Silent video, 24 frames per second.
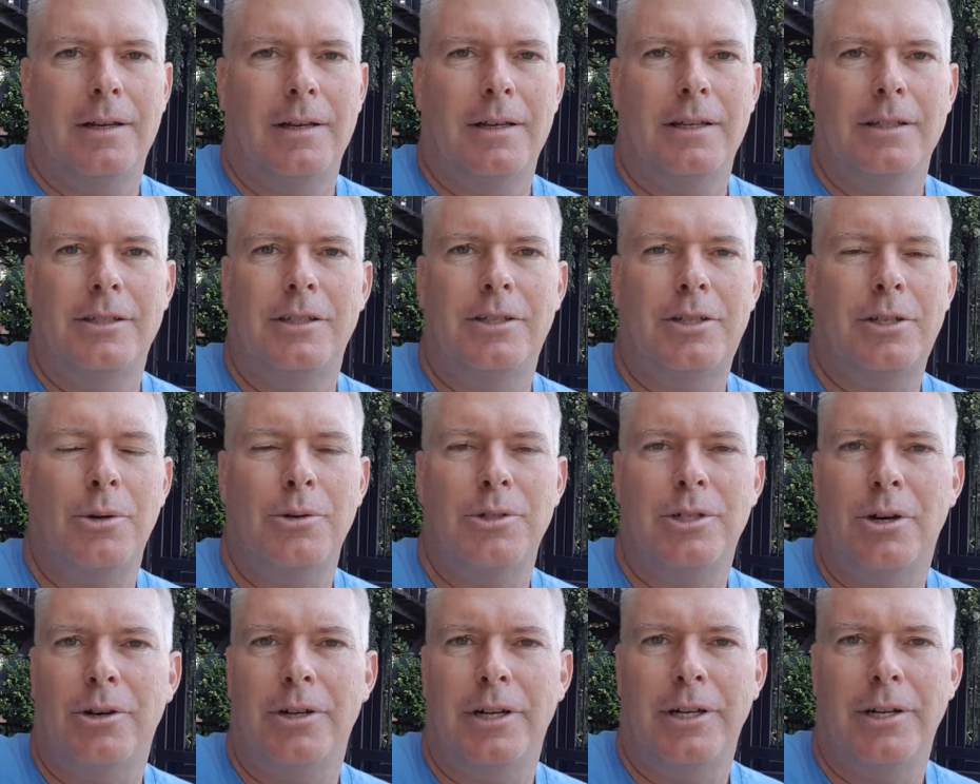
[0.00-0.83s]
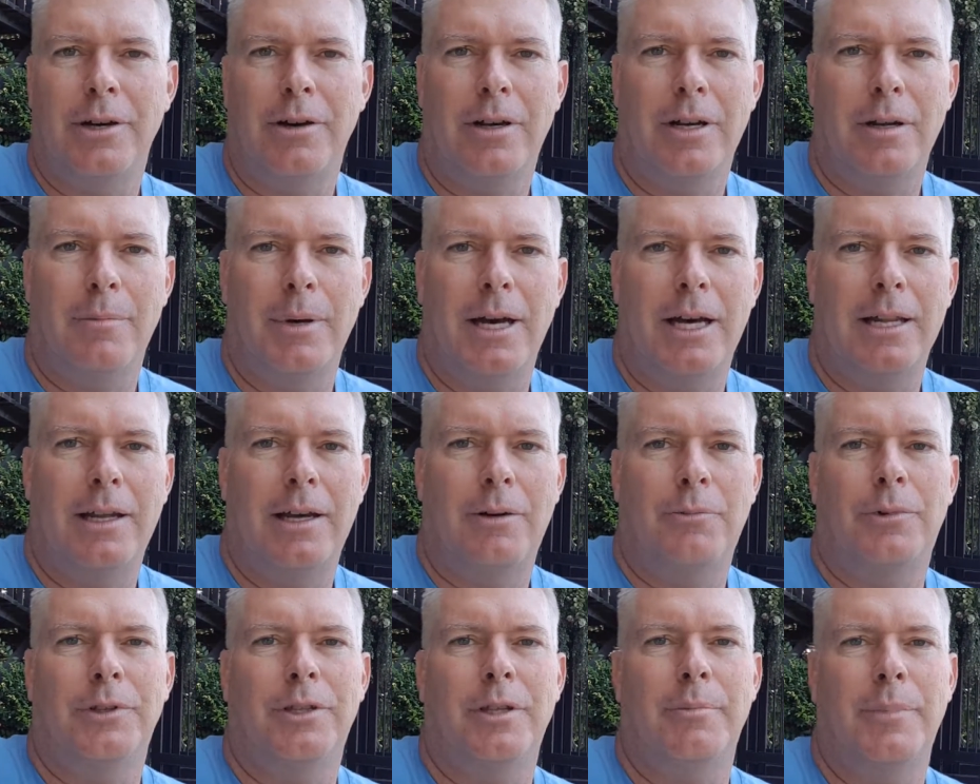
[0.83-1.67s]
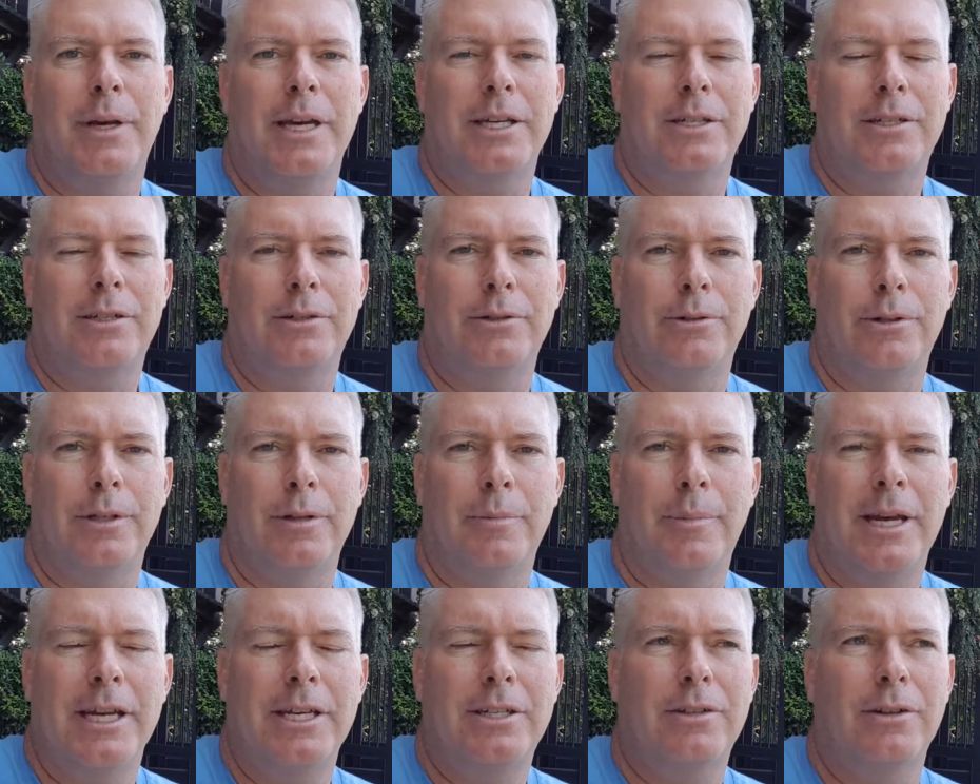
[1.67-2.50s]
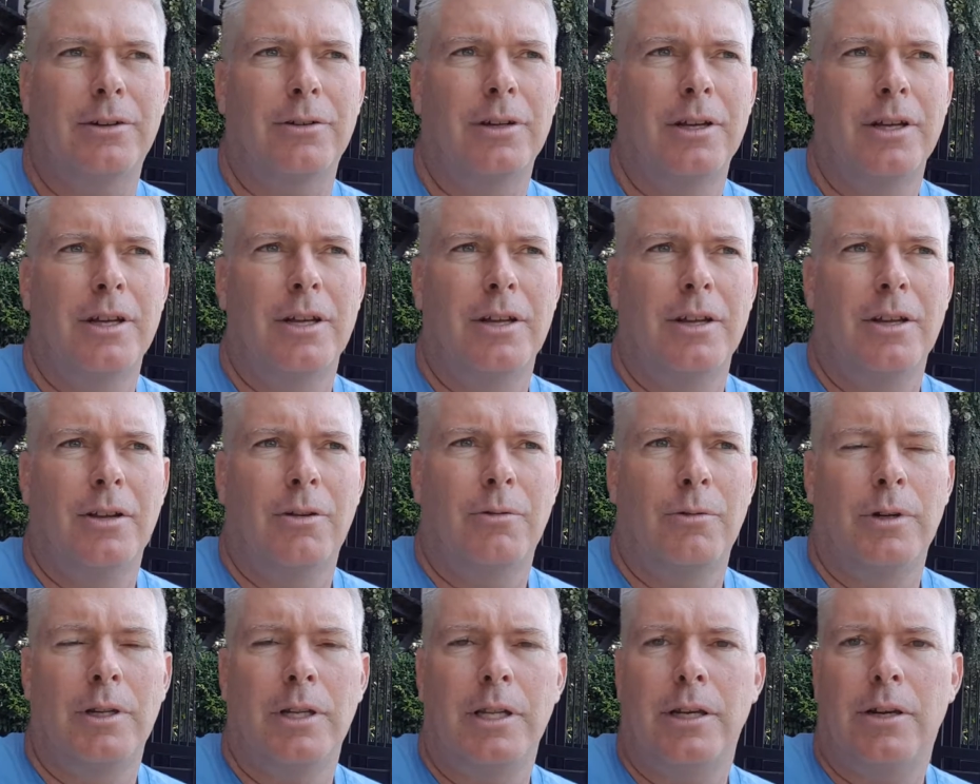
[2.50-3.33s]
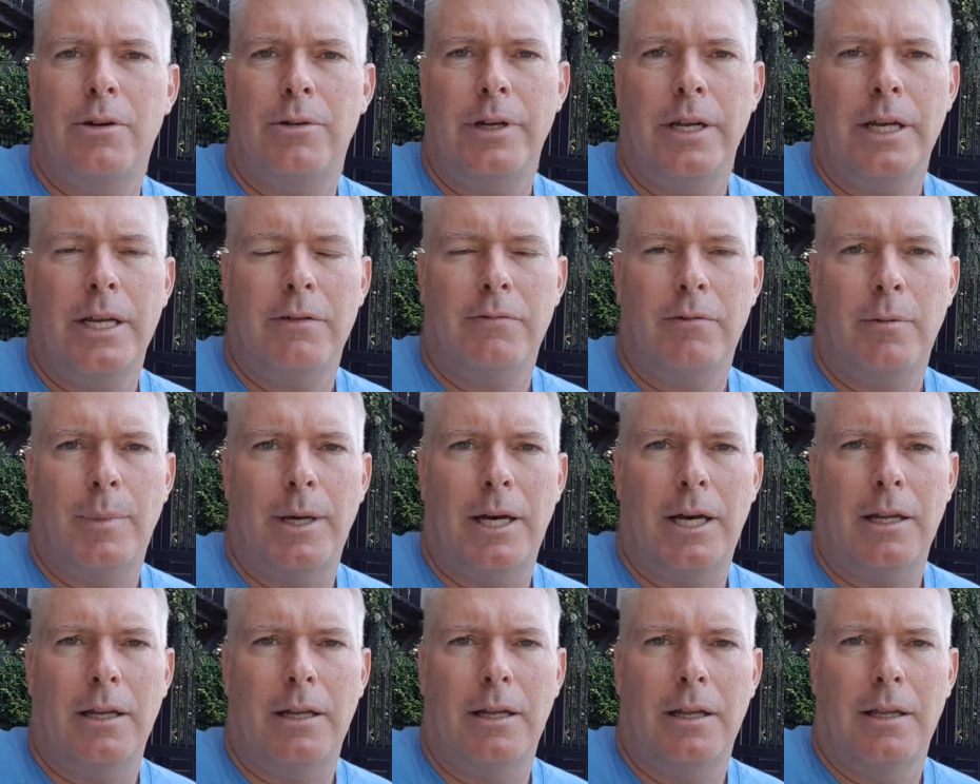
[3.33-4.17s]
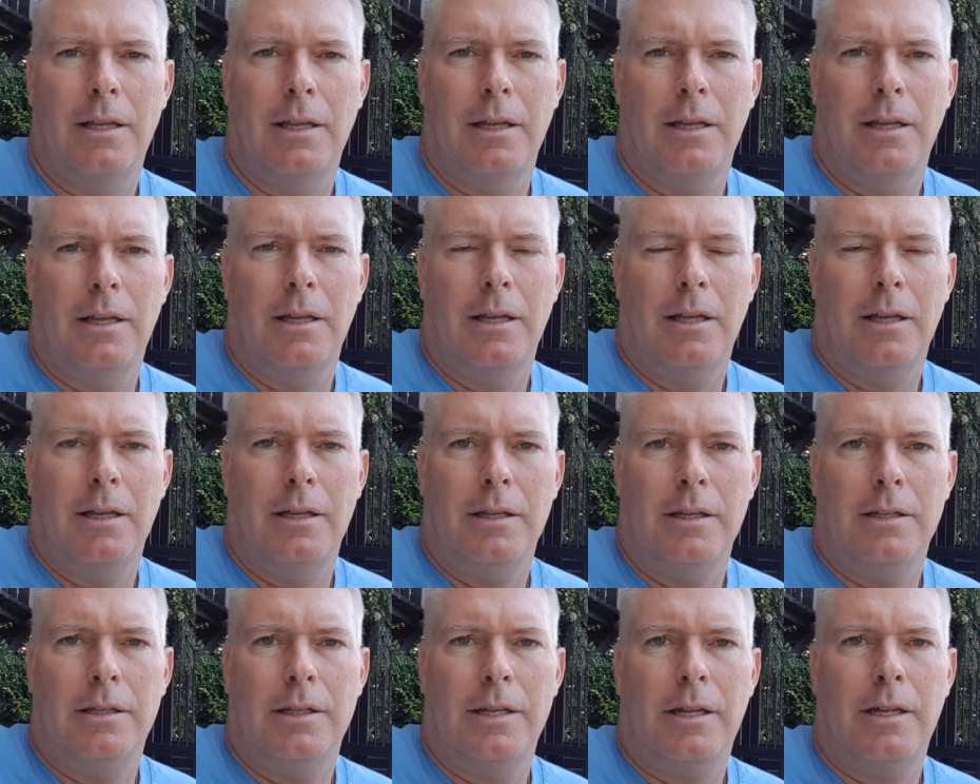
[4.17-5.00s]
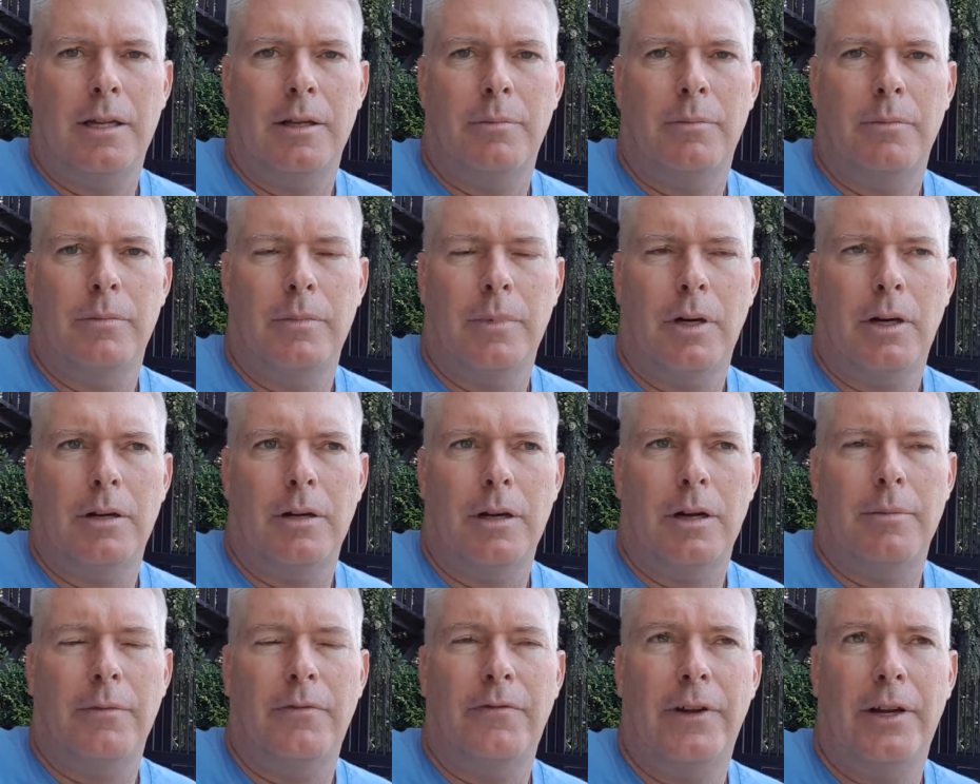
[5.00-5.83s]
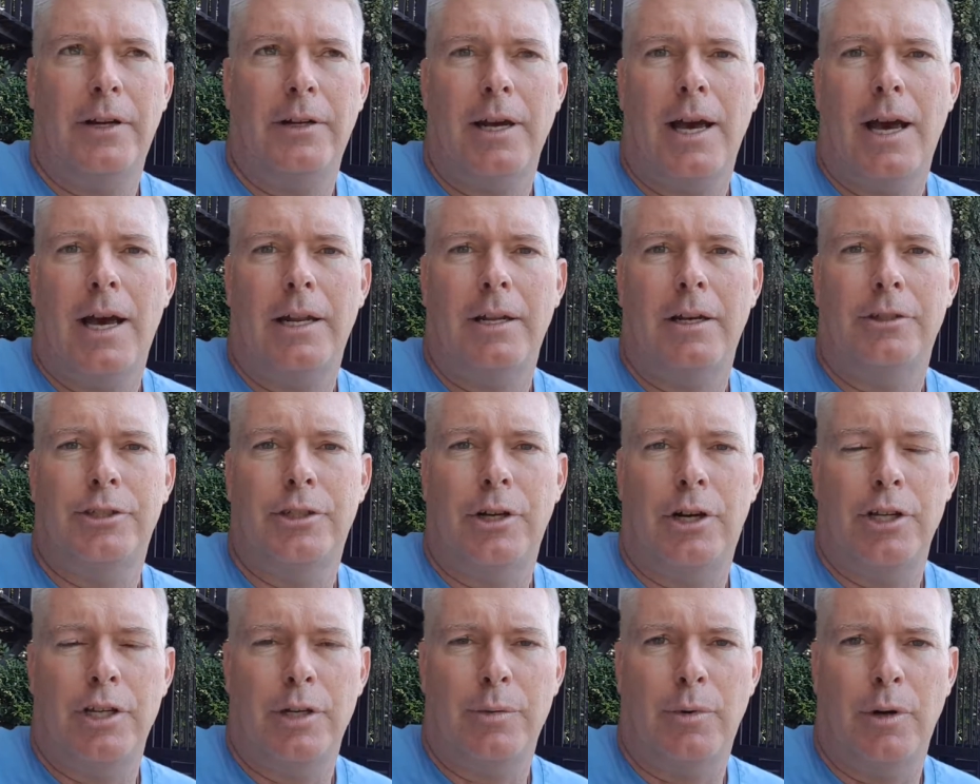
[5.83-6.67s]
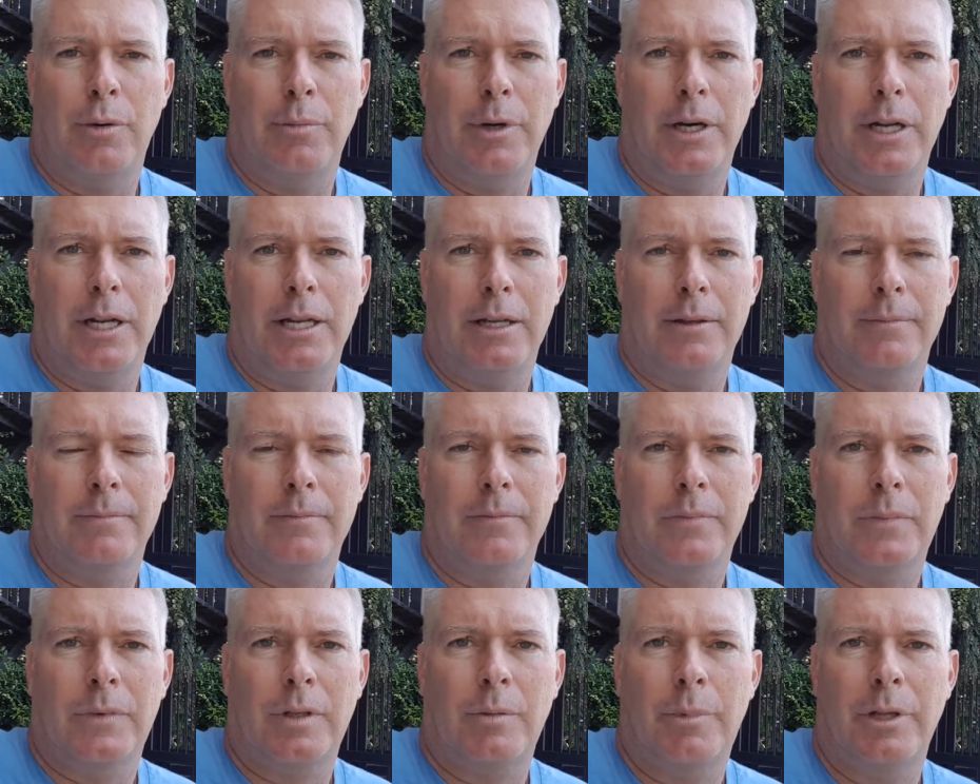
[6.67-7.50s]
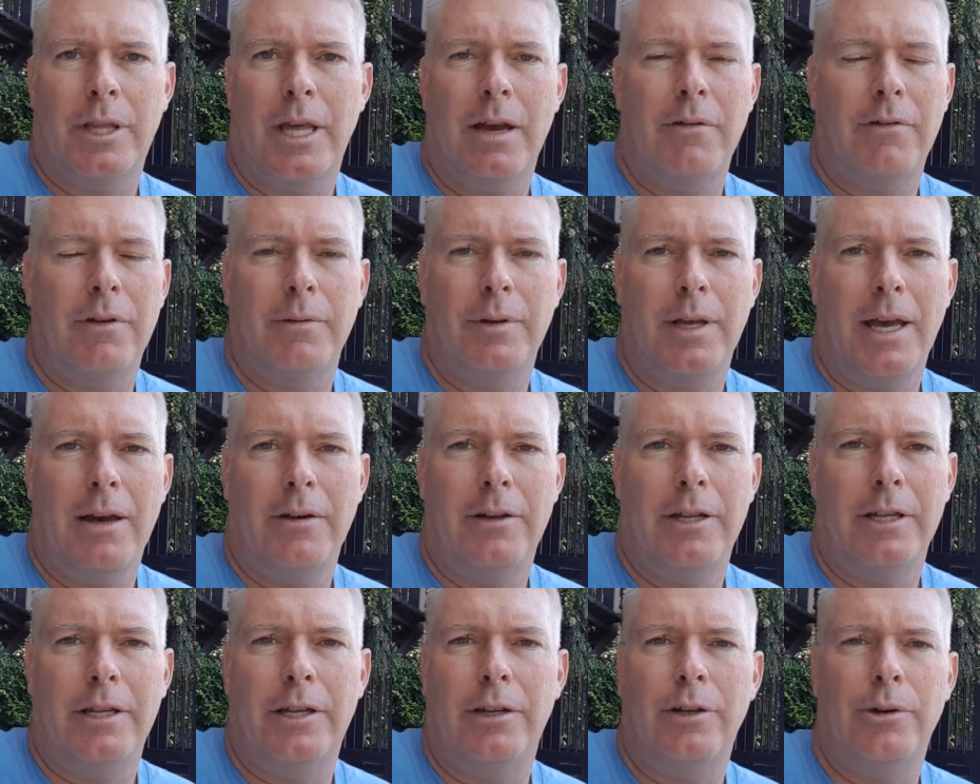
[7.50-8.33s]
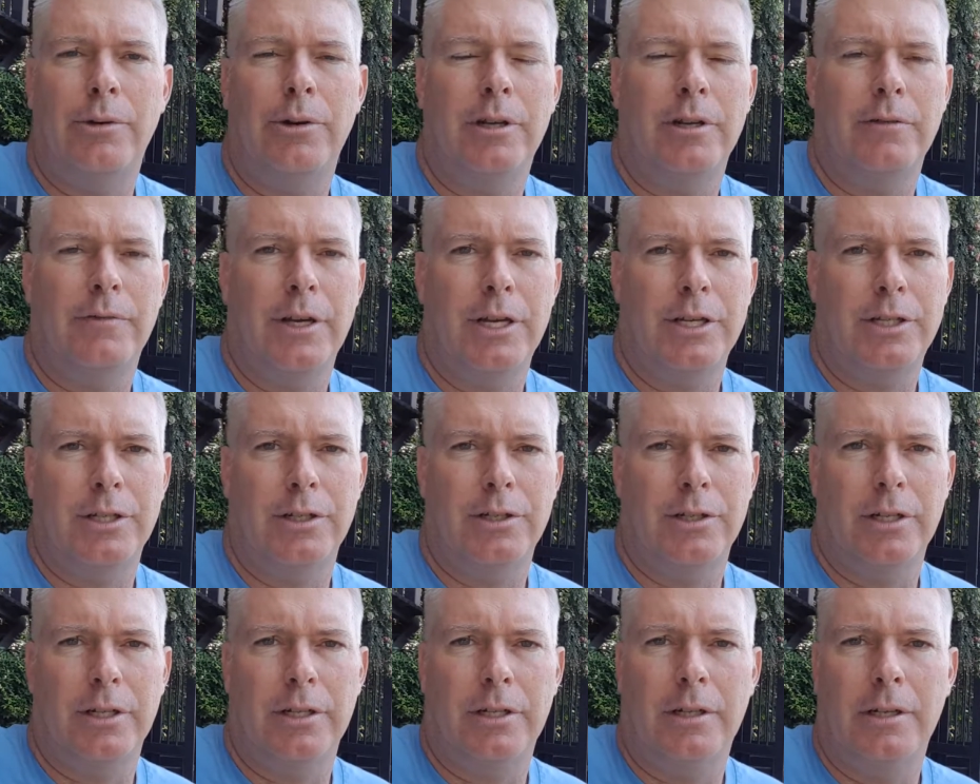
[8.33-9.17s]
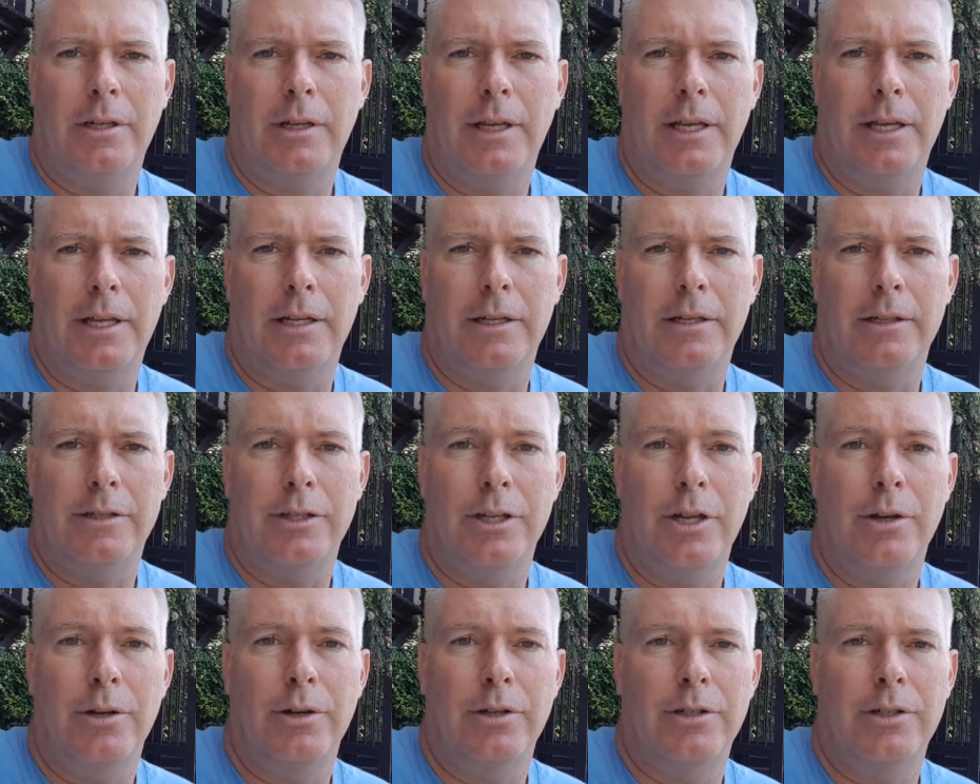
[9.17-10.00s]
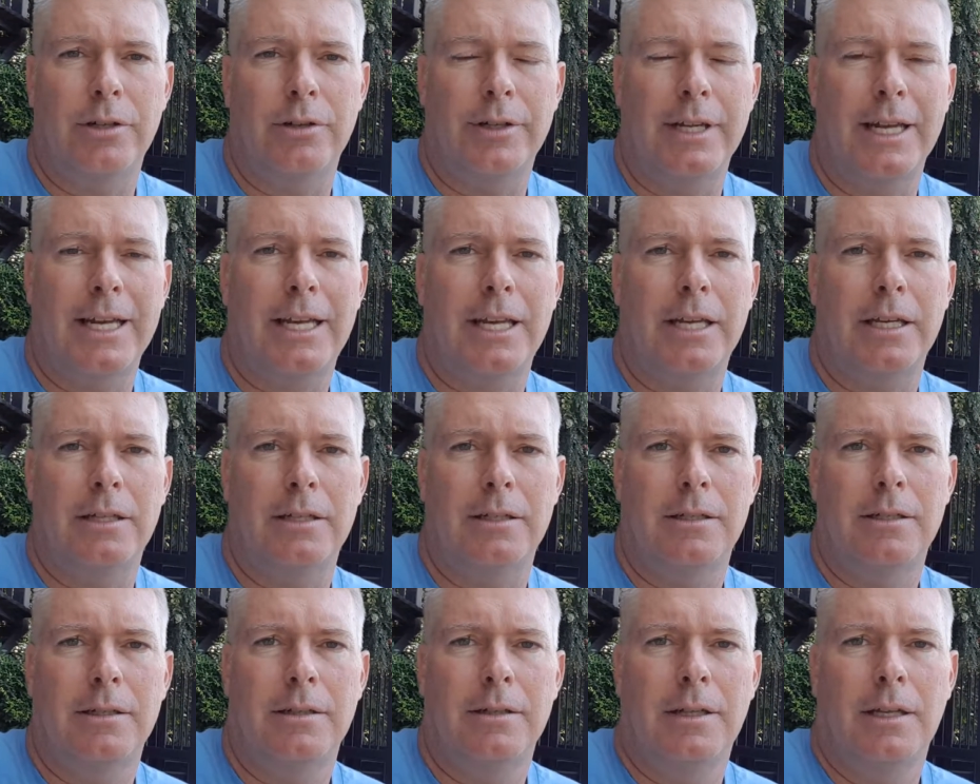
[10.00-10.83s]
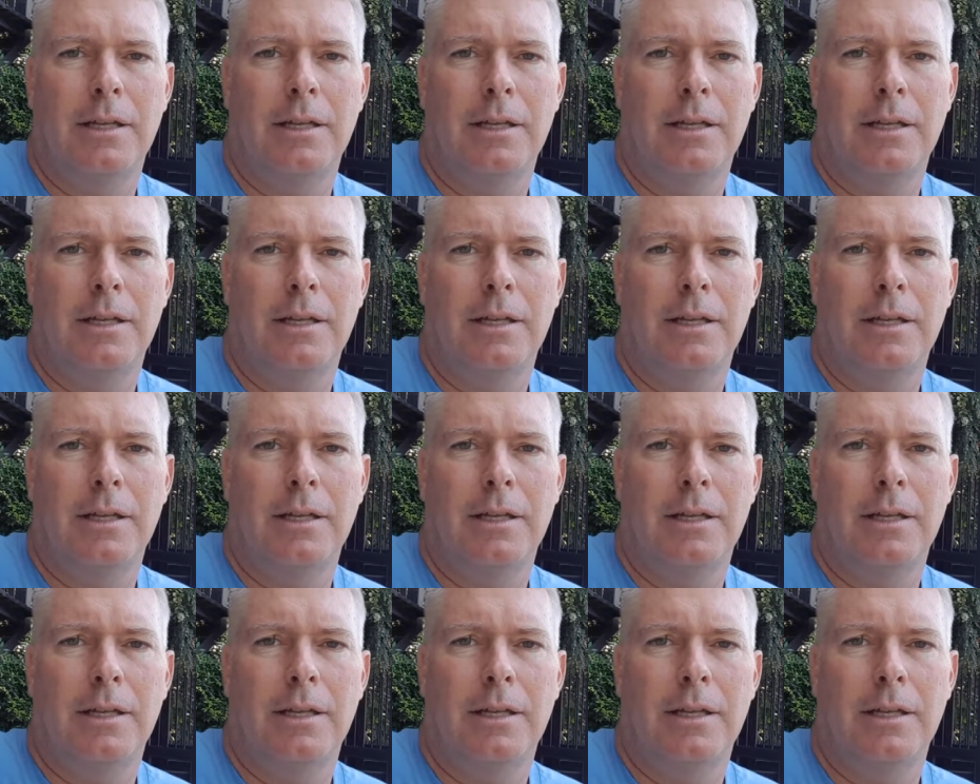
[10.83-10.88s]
it just goes on and on about what the banks are doing. The banks are really creative about figuring out how to charge you more money, but they haven't had any new innovations in years or decades.